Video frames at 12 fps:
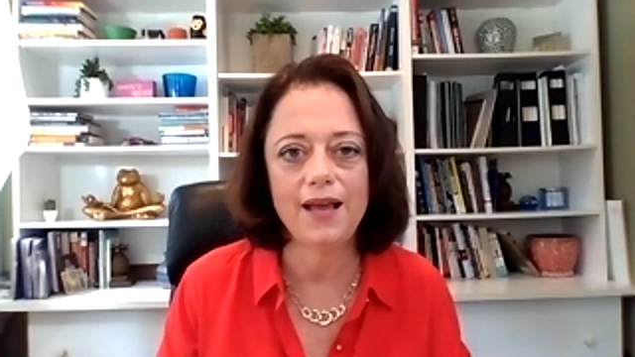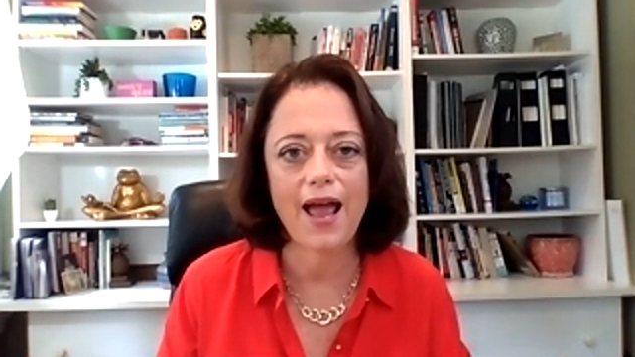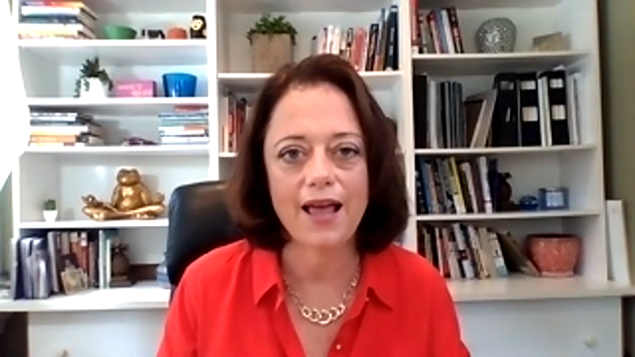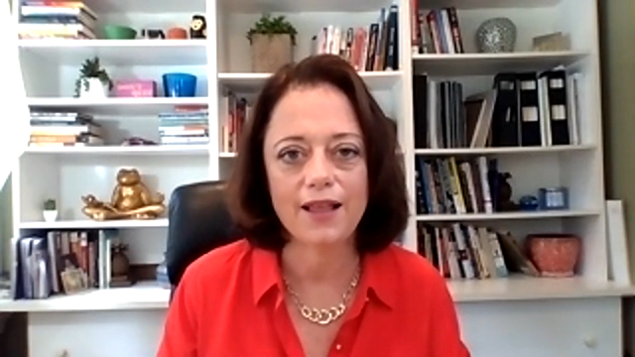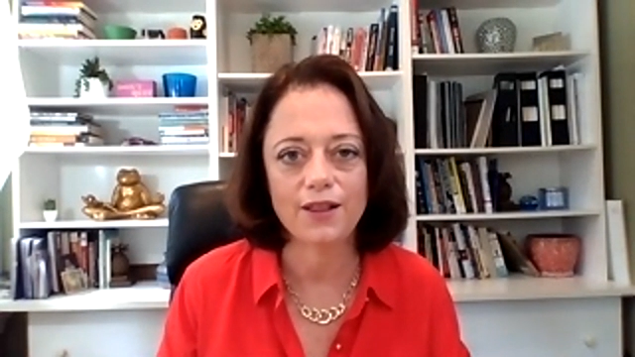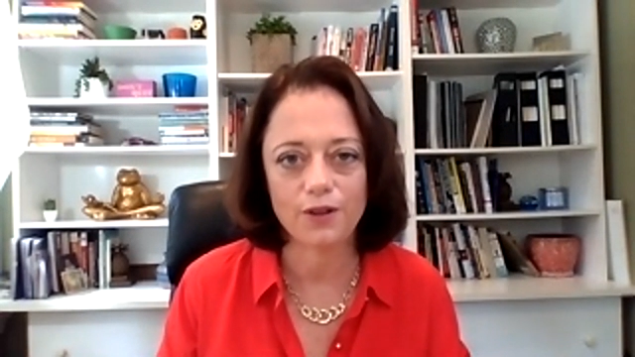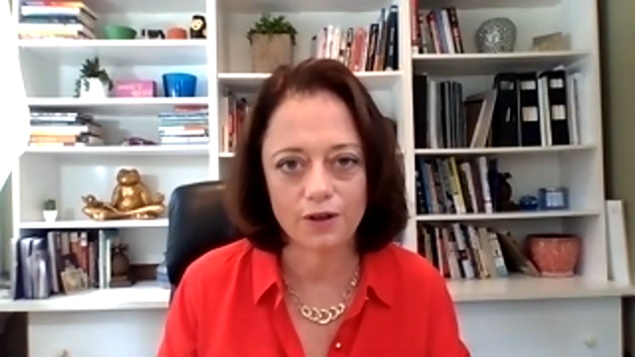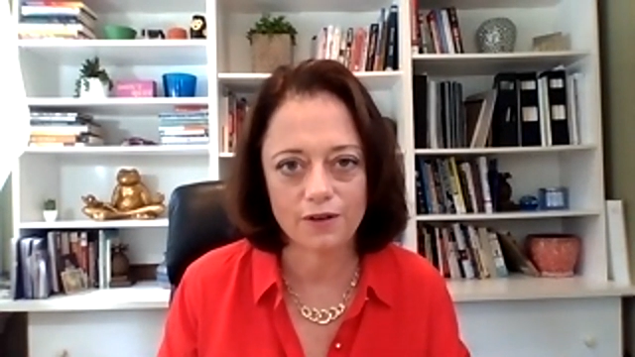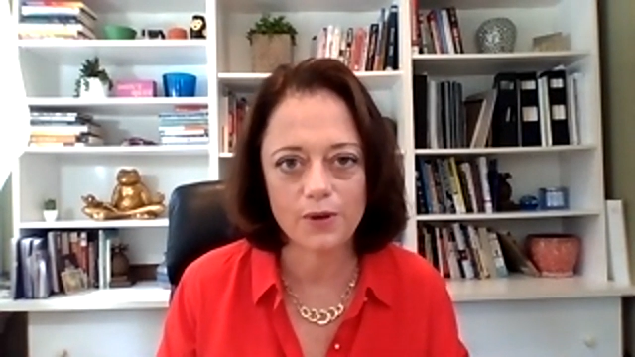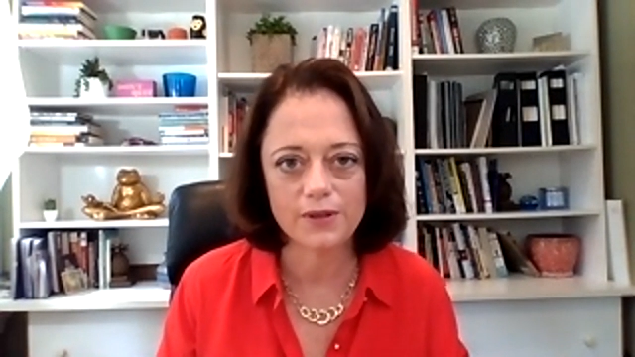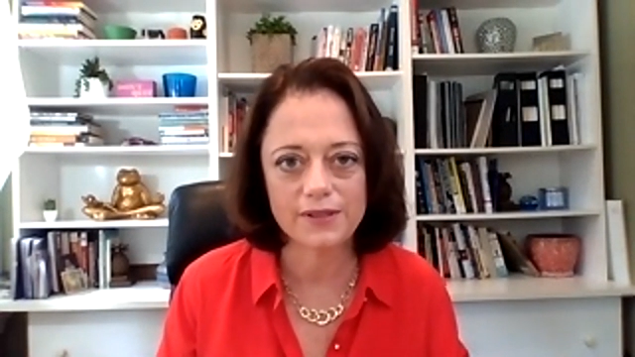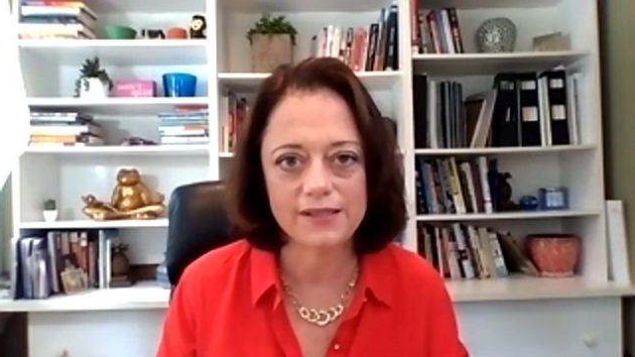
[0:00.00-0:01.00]
and look forward to
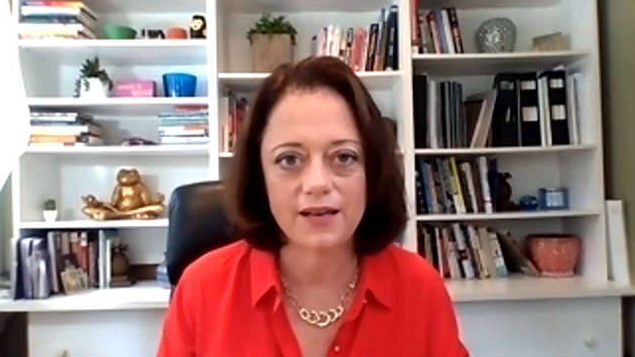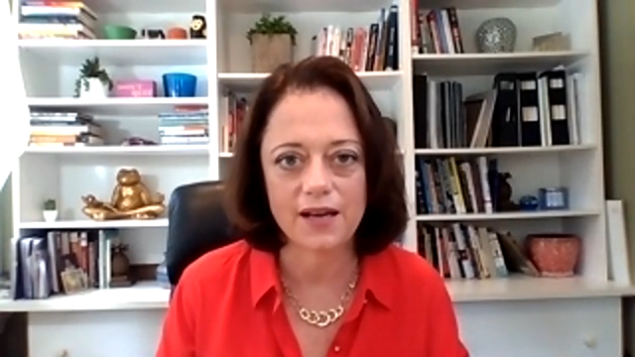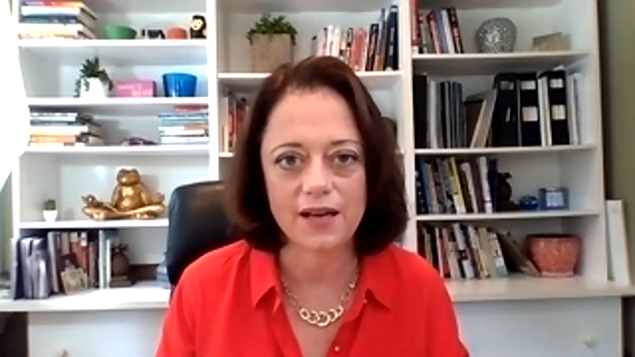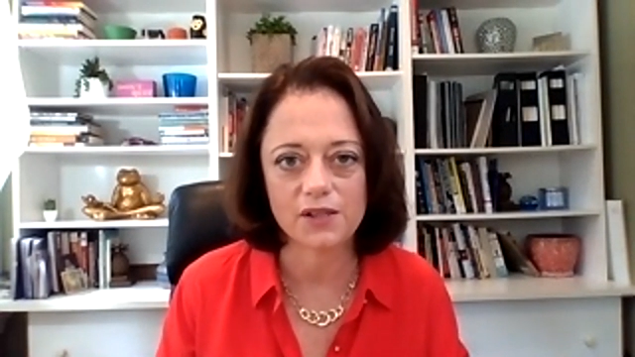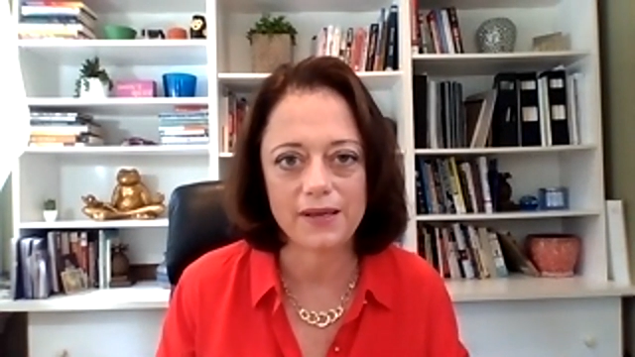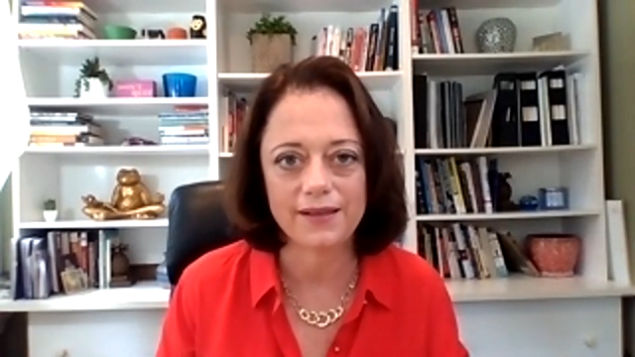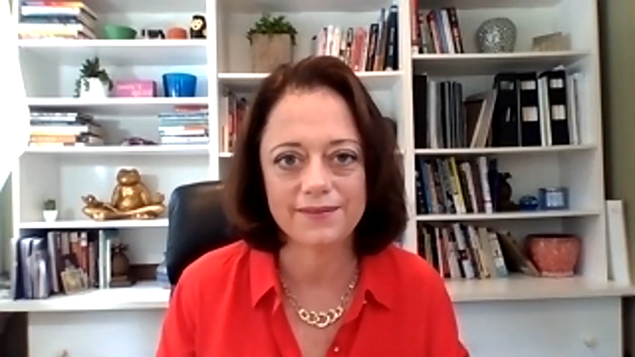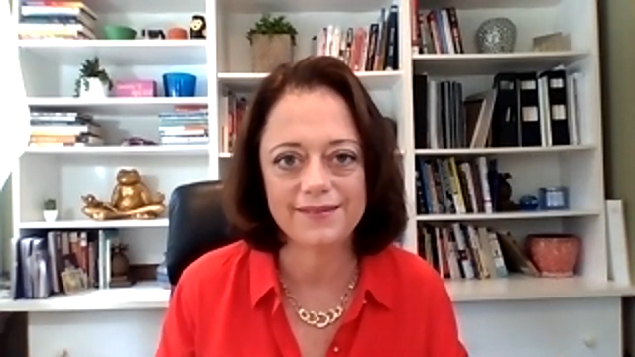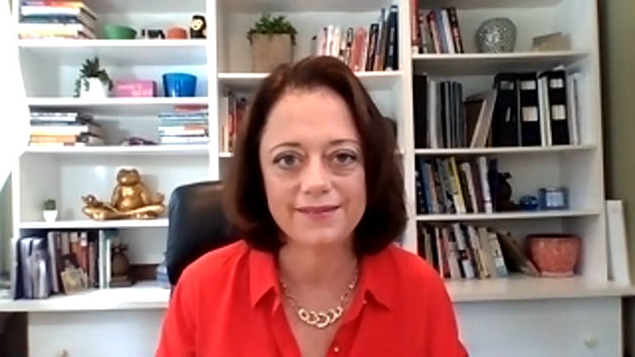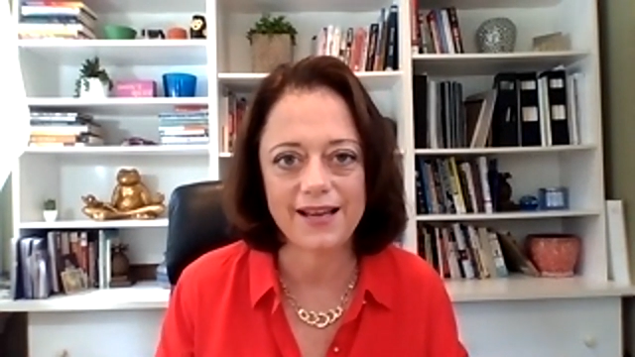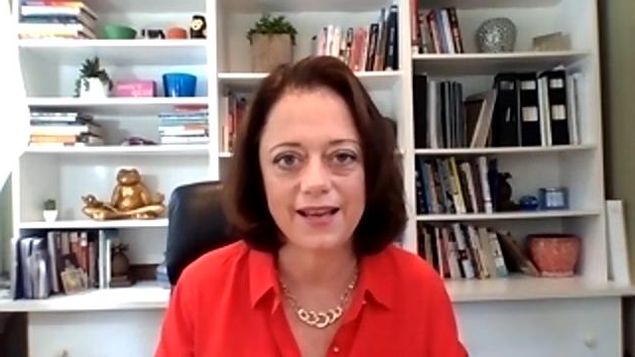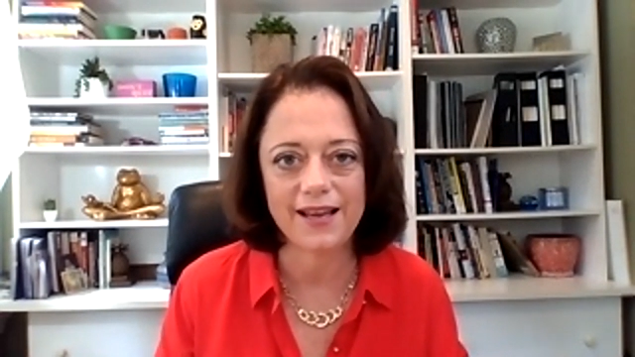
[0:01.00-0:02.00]
seeing you next week.
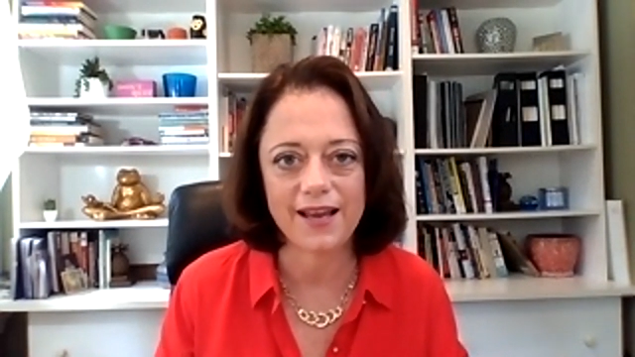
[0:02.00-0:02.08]
Take care.